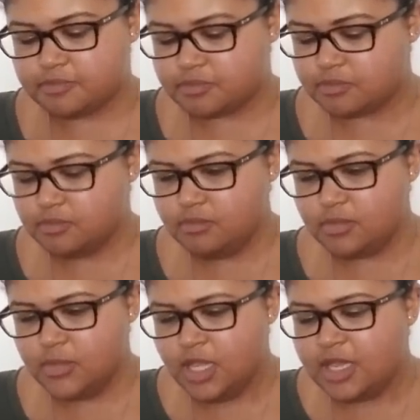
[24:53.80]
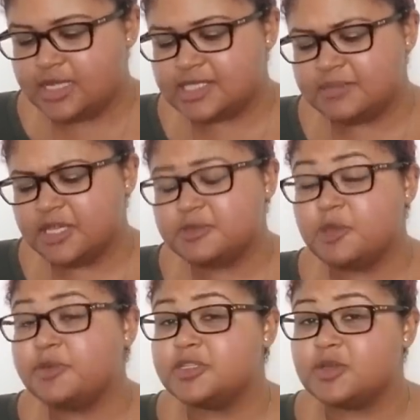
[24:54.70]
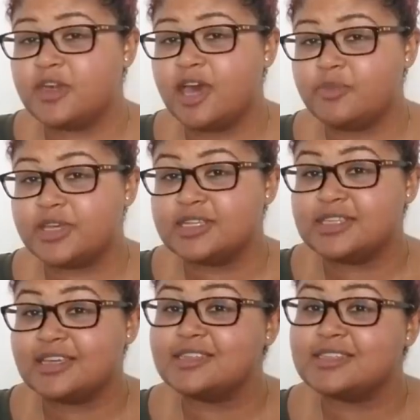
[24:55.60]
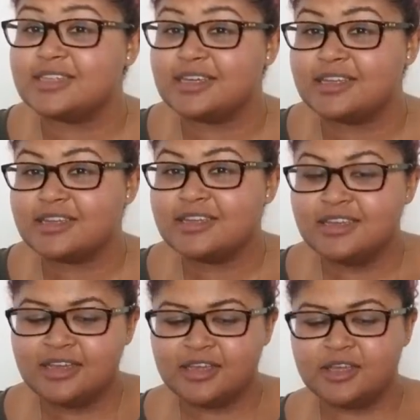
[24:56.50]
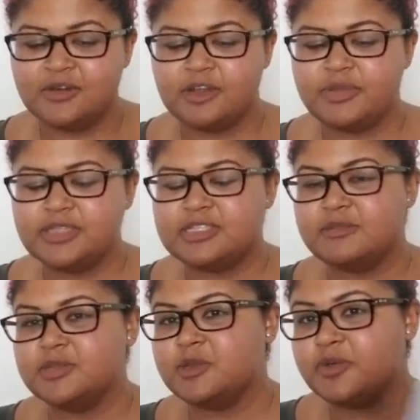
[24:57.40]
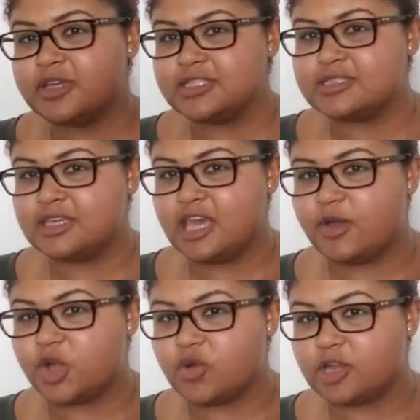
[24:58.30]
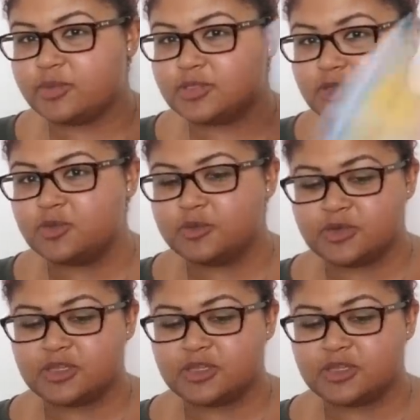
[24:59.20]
And sometimes people do that because they can see it. You know what I mean? Sometimes people can see how incredible two people